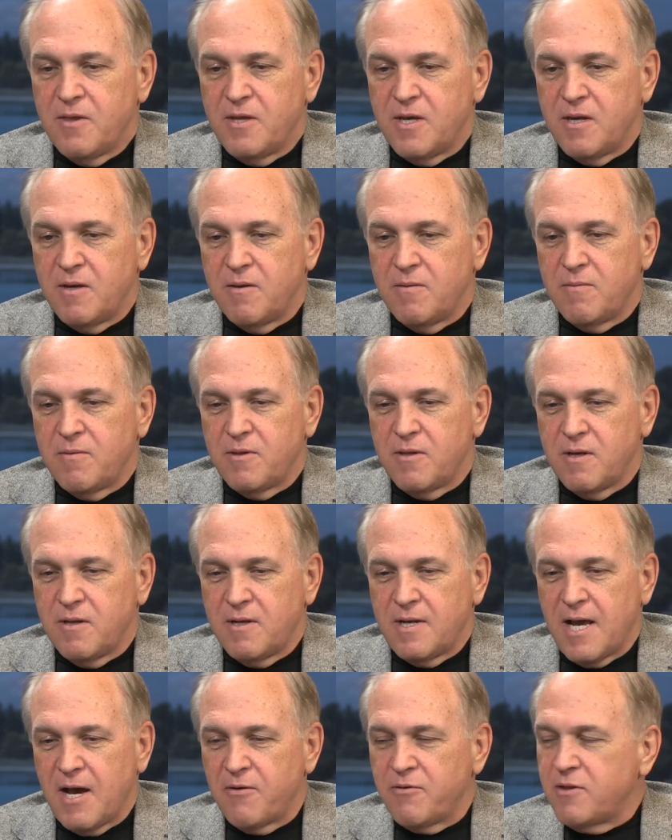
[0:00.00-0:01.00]
the, the,
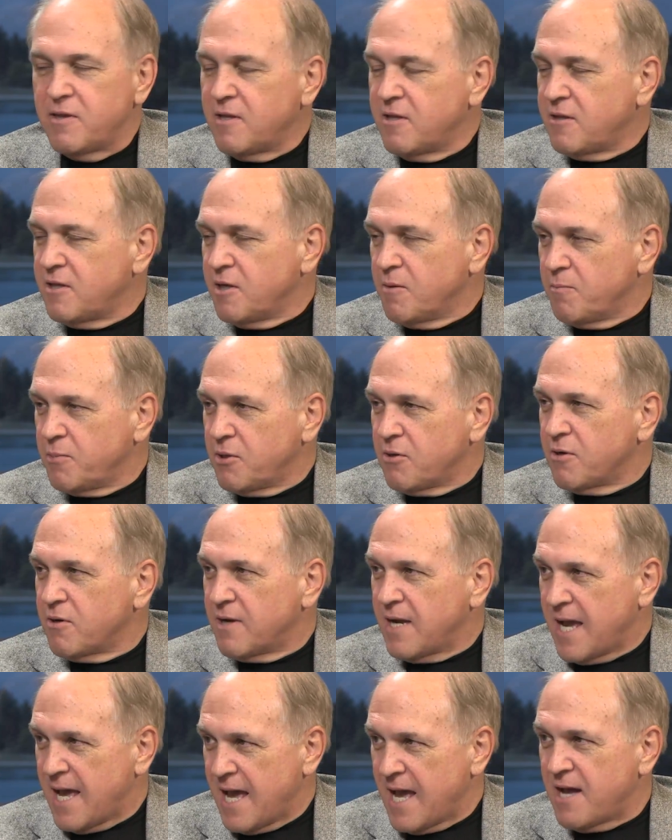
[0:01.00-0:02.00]
now that the
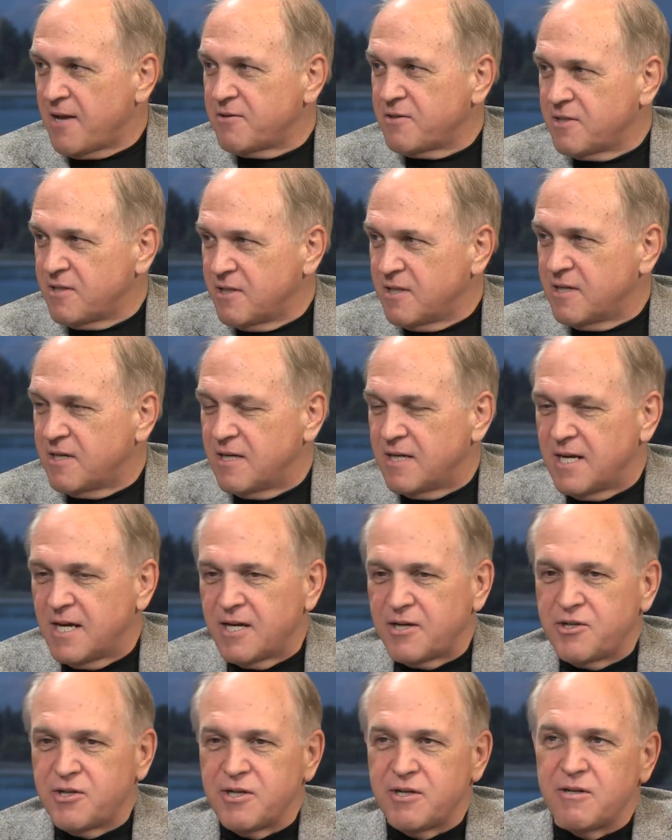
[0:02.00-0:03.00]
employer has the
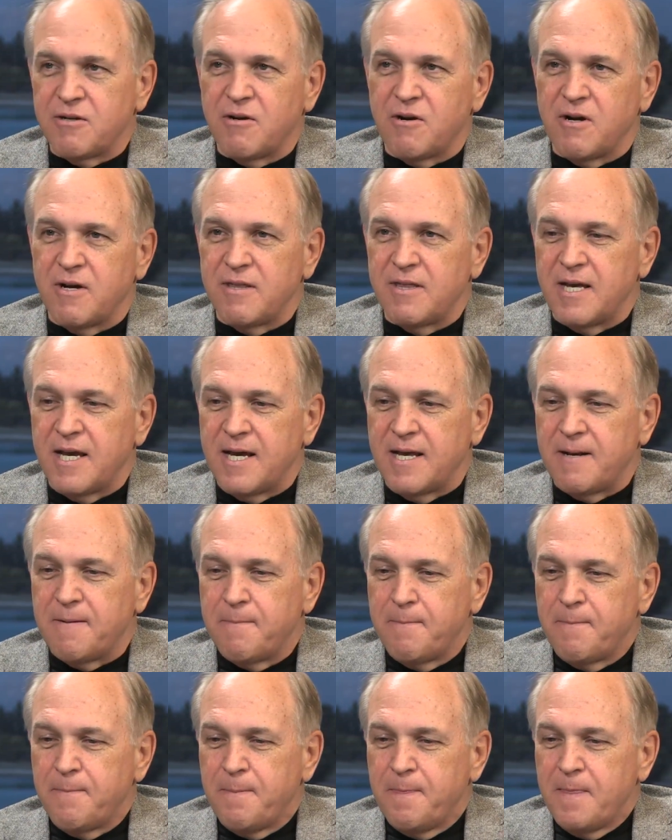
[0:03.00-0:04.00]
deduction on that,
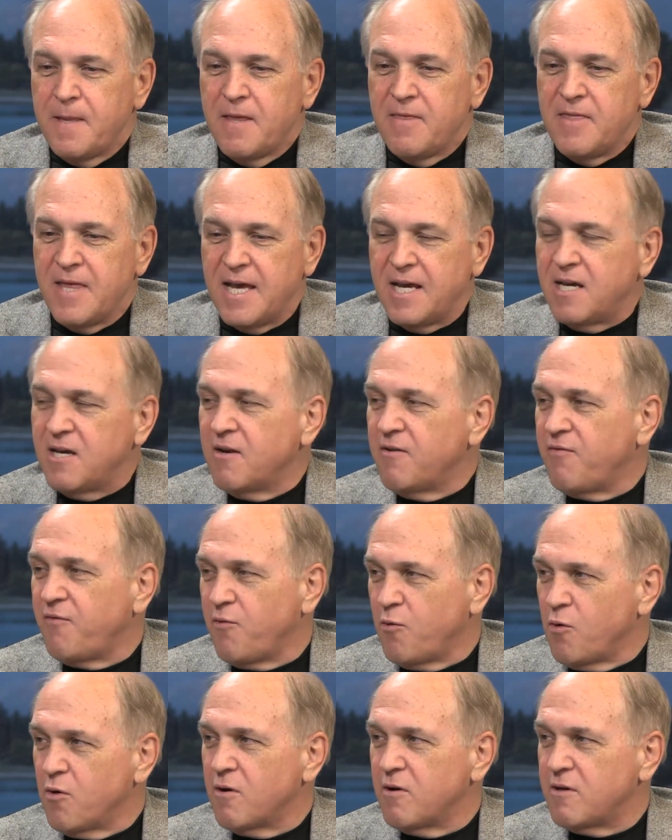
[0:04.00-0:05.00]
they can
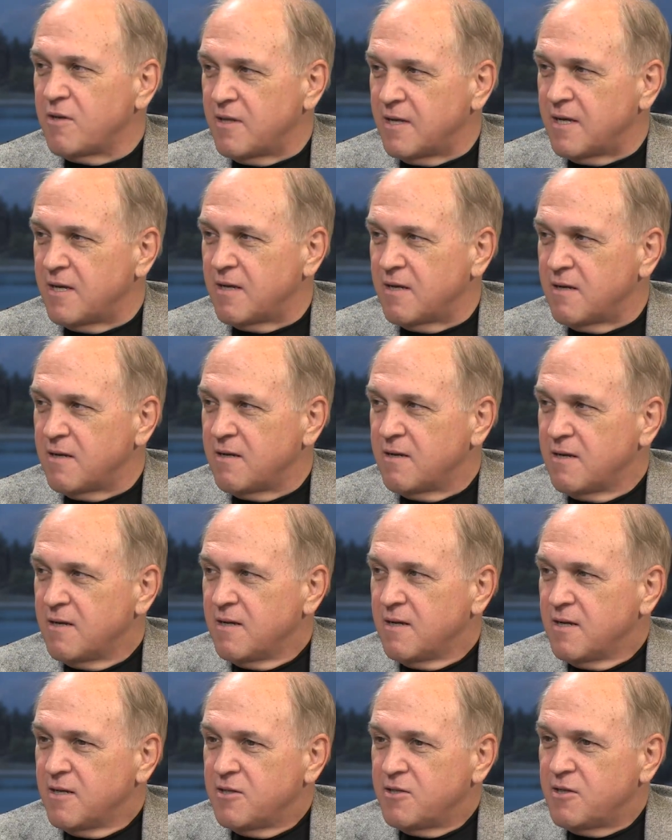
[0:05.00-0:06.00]
afford then
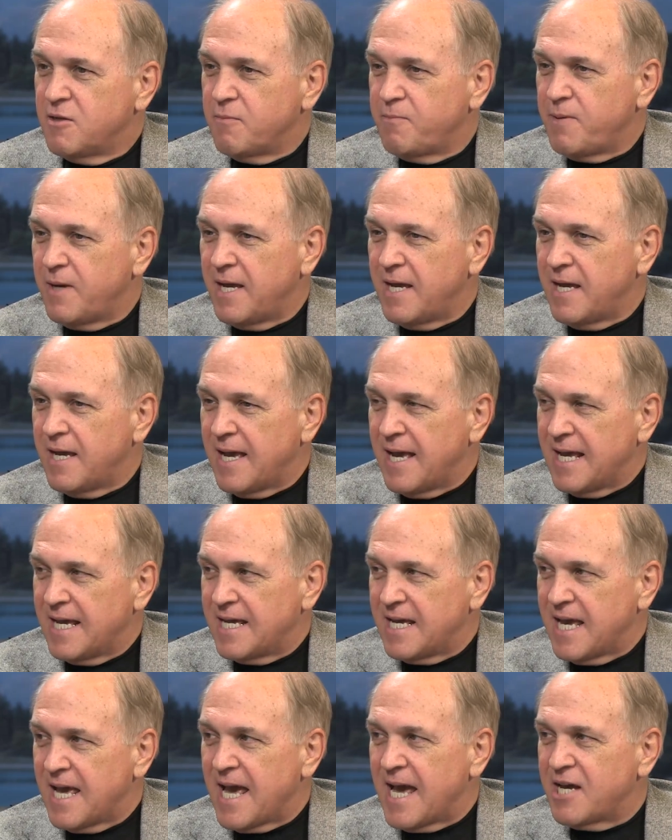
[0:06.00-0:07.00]
to pay a
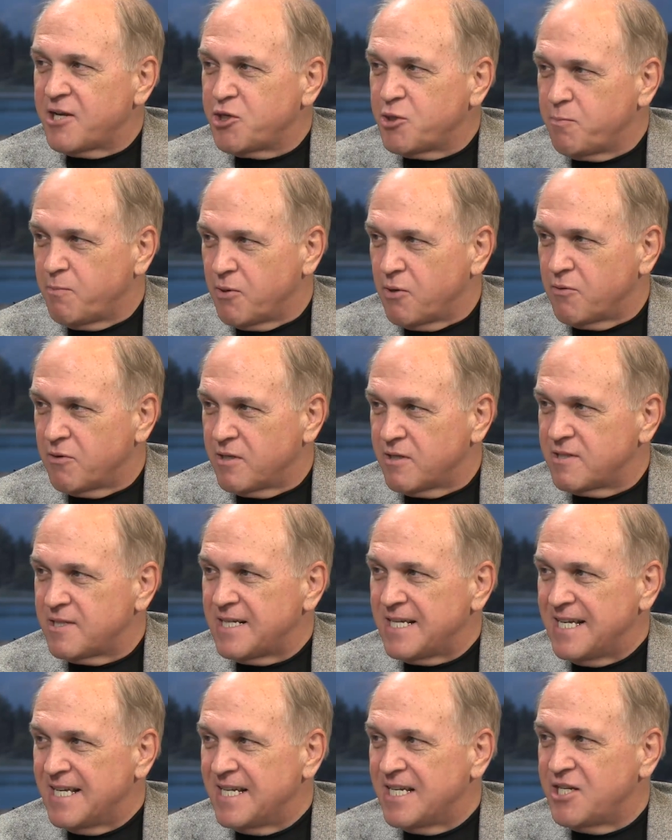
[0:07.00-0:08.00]
cash
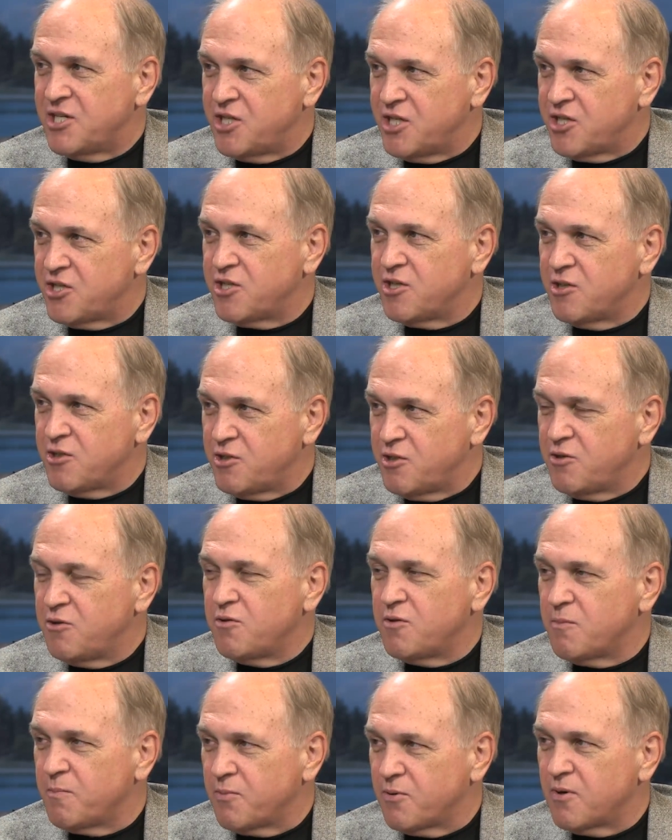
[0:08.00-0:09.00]
bonus in addition
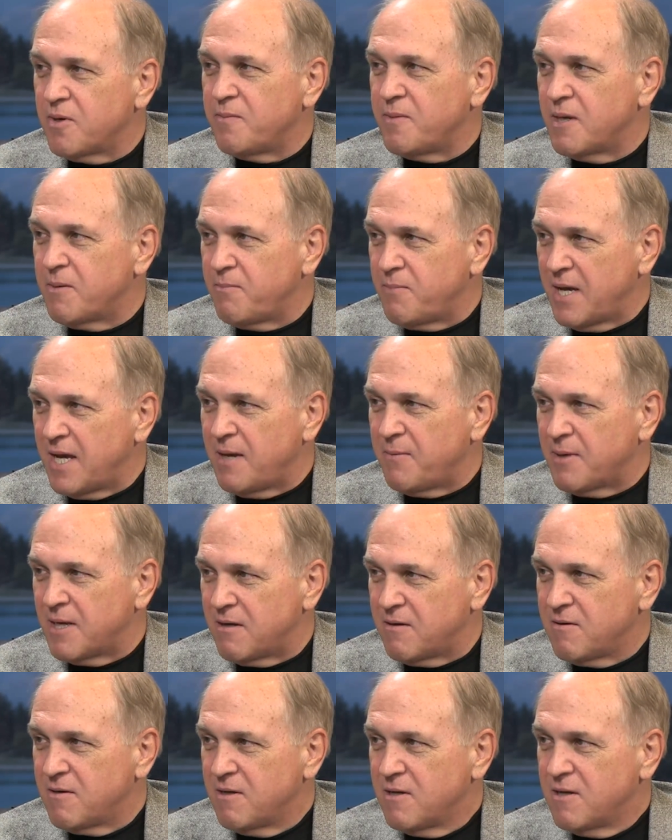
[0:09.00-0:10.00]
to the premium payment.